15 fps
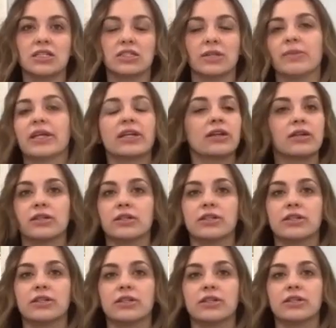So I'm like, you
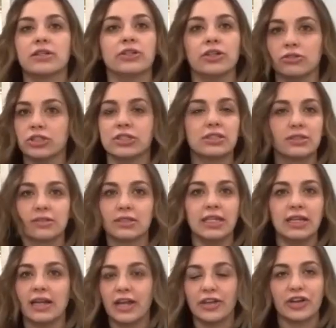know, just get it
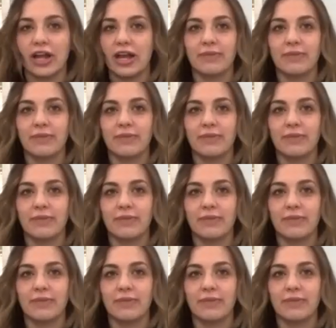out your head.